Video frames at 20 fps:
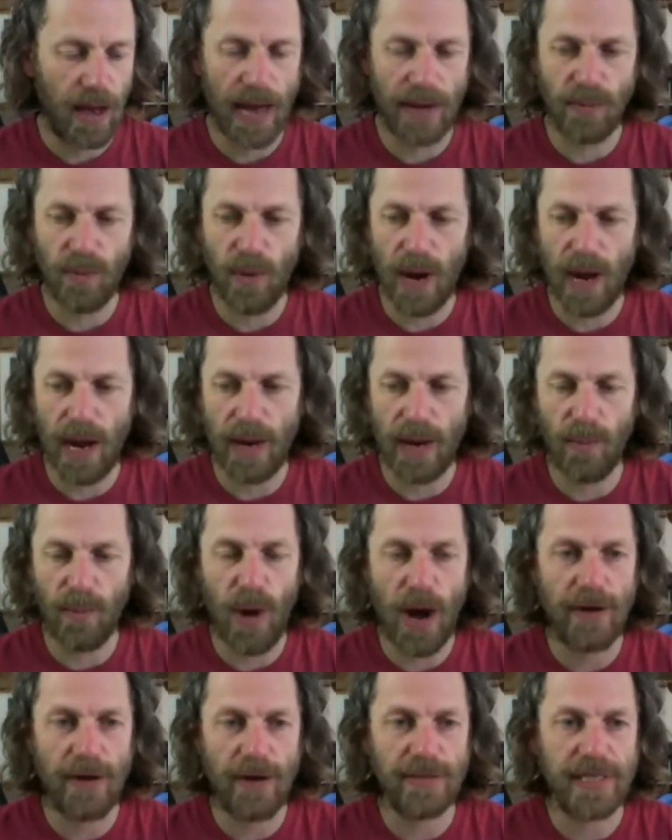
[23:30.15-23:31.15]
And
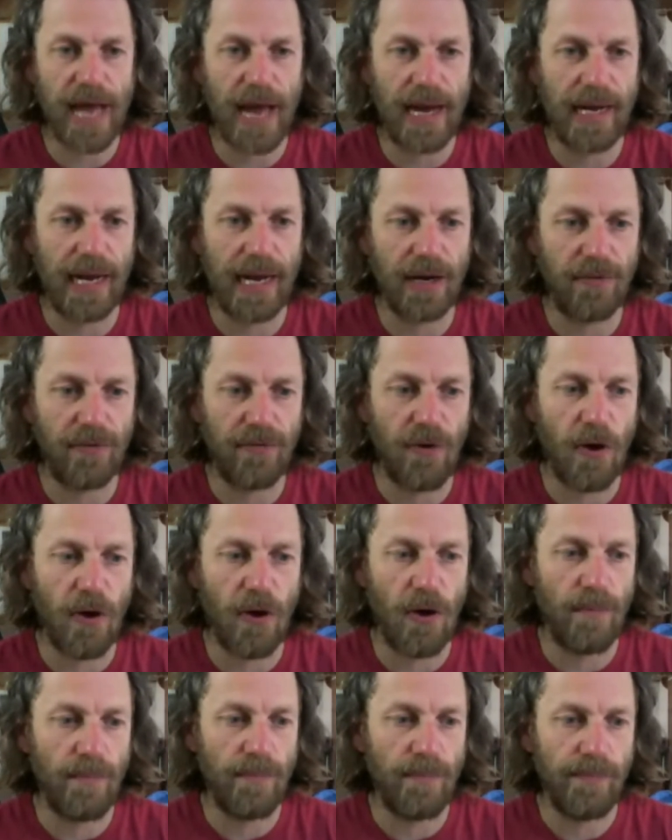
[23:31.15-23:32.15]
where is that linked
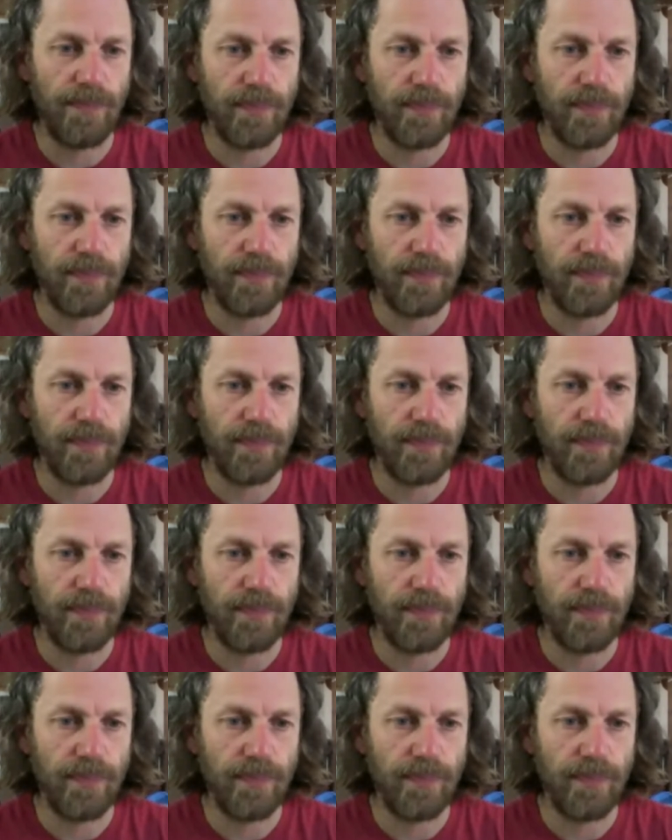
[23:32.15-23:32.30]
from?